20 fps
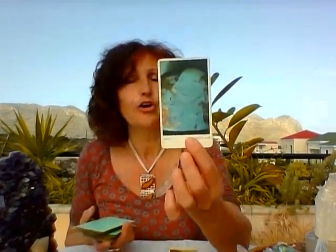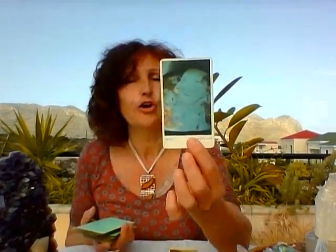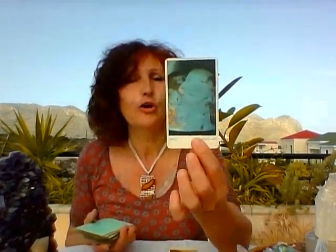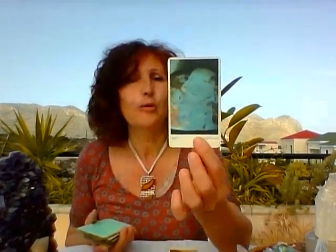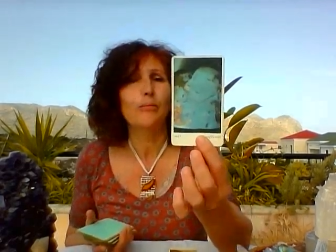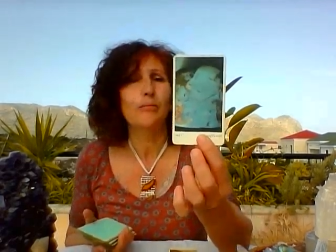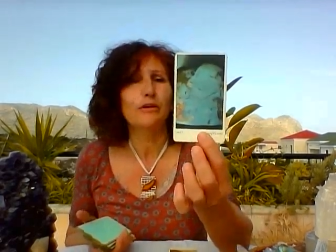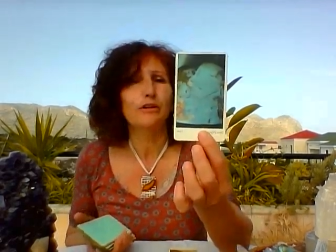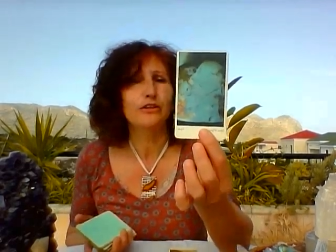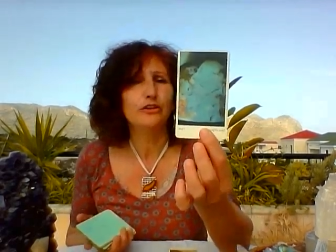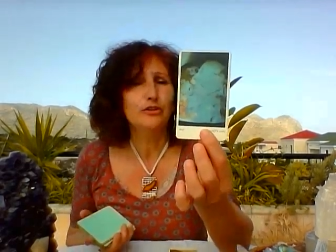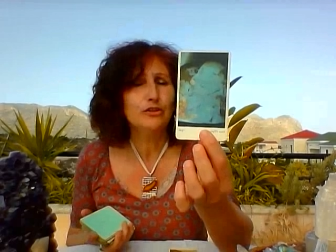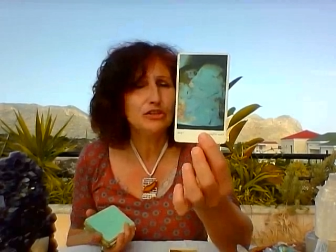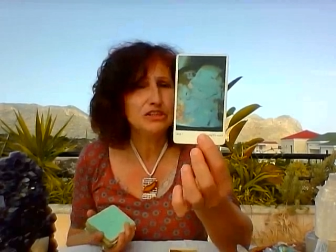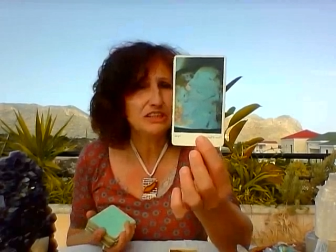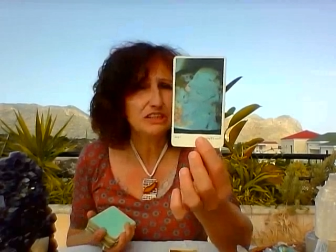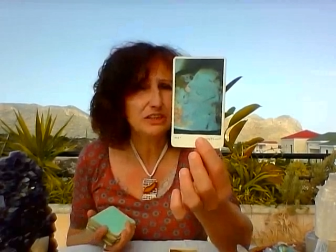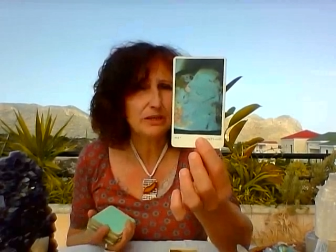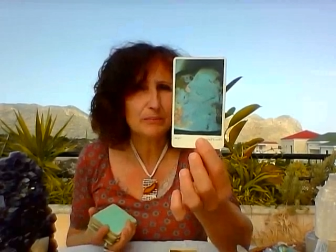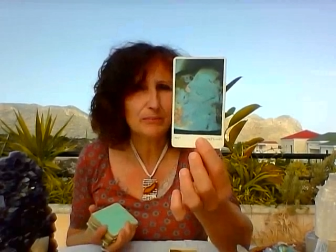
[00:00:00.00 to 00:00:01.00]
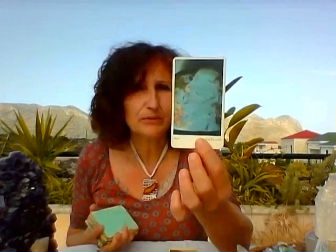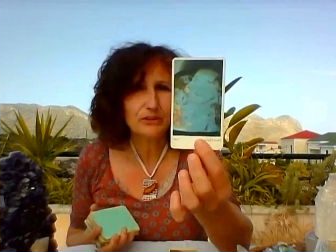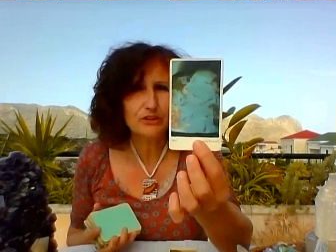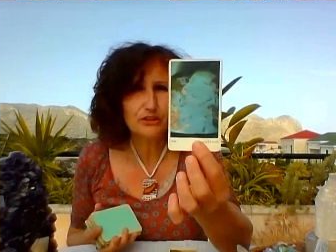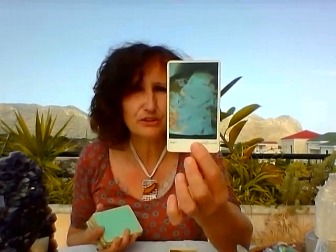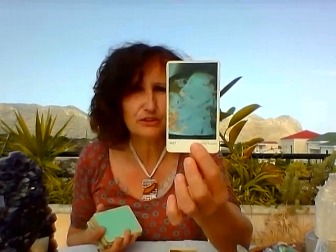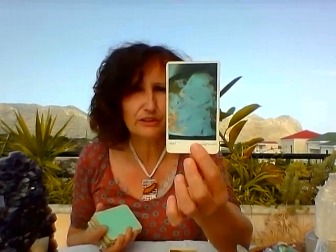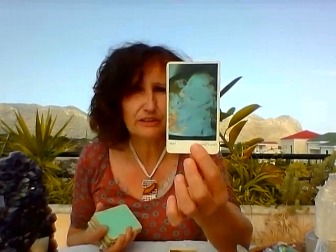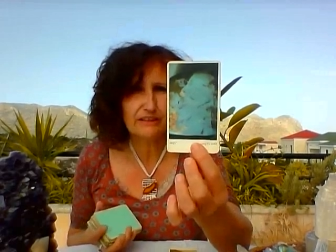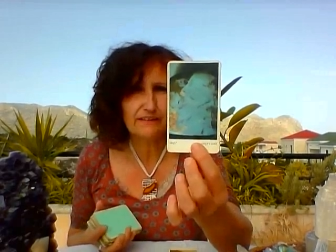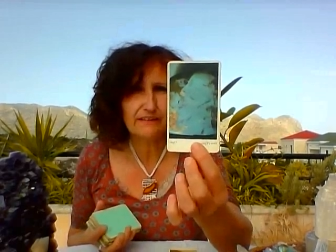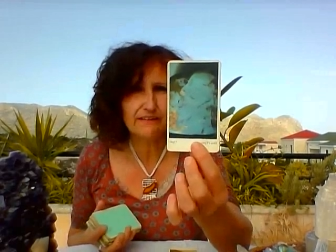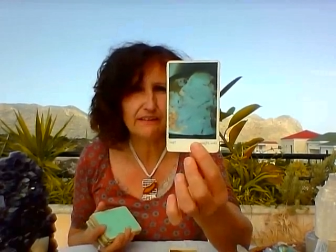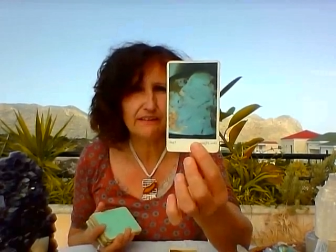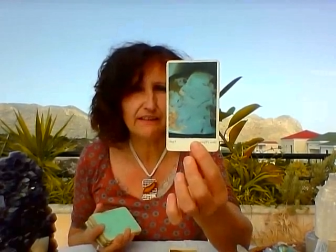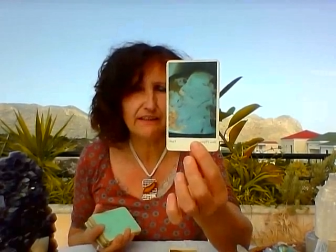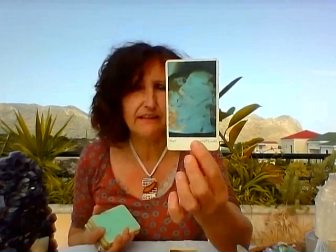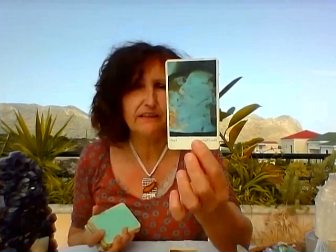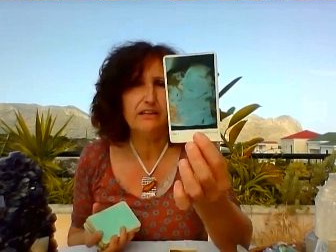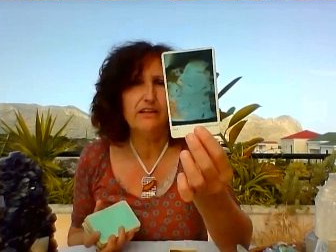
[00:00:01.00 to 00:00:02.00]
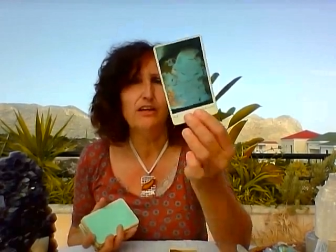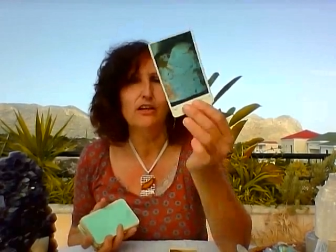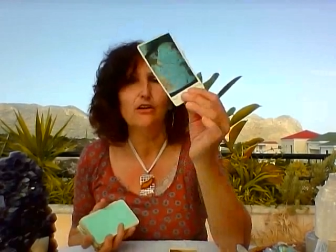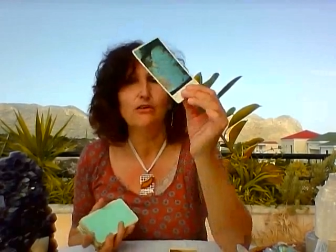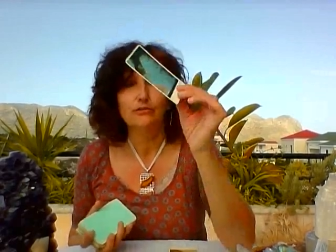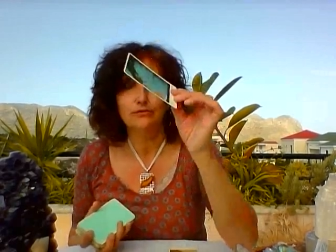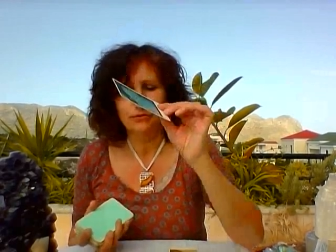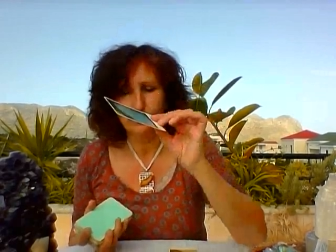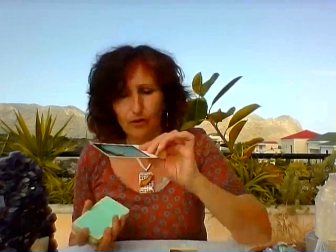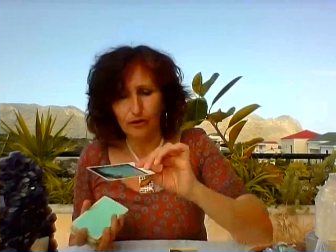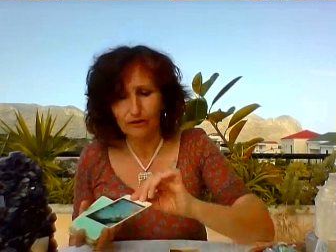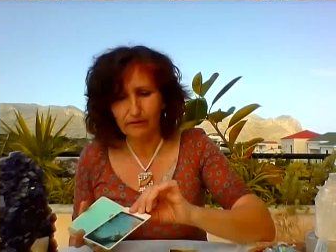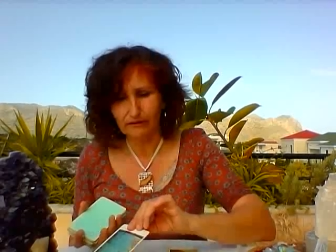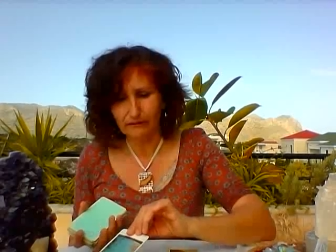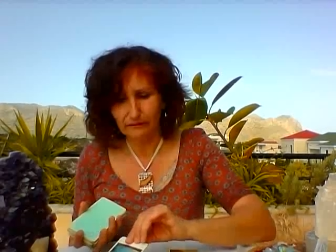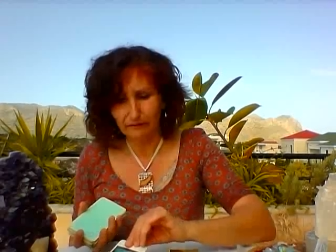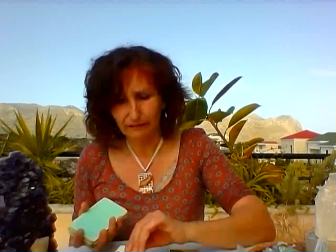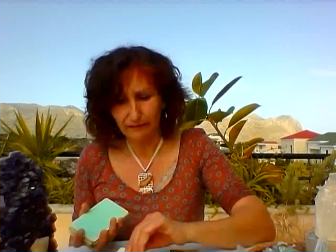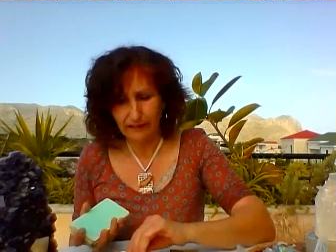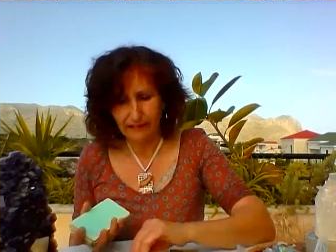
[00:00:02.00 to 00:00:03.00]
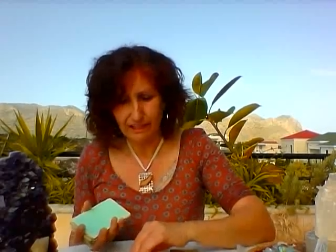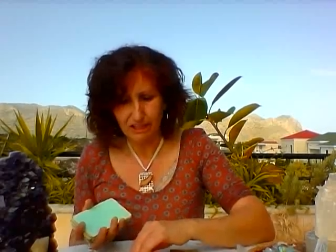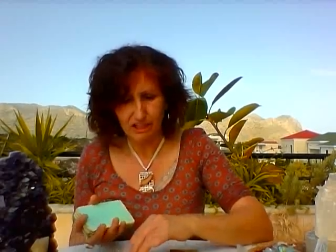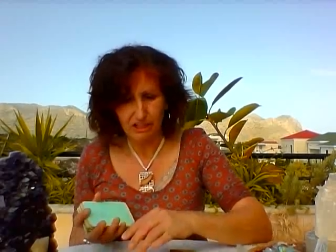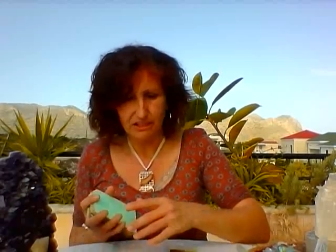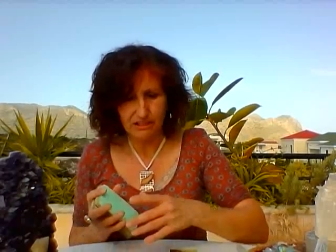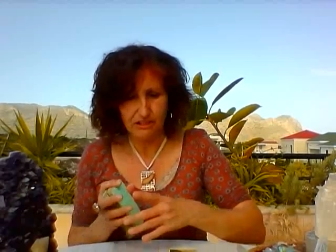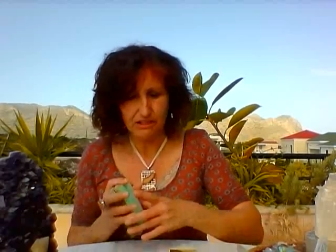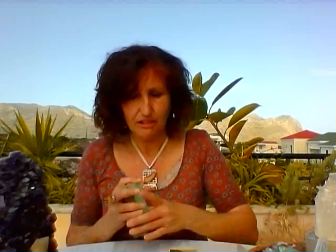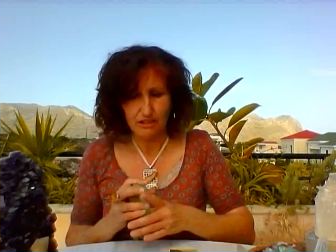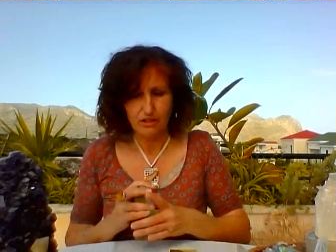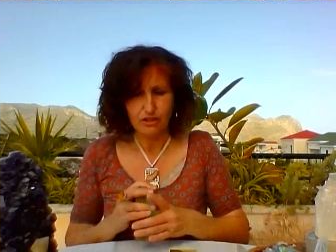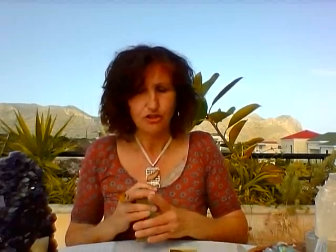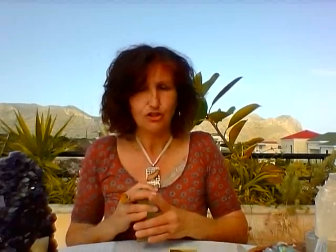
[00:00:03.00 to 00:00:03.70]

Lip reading: Opal, use the opportunity for reflection.